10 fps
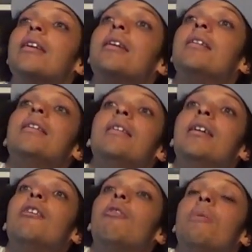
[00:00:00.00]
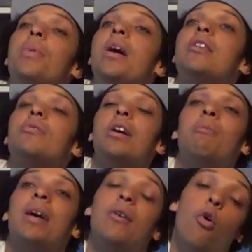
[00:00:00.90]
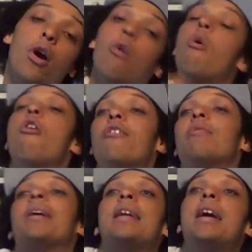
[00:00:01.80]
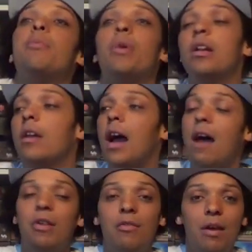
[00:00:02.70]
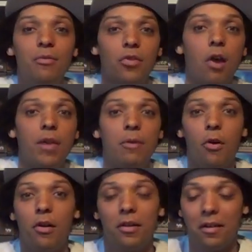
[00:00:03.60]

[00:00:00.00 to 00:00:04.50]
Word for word: like one person like fucking oil over his fucking apron. You're like, how you, you haven't served anyone?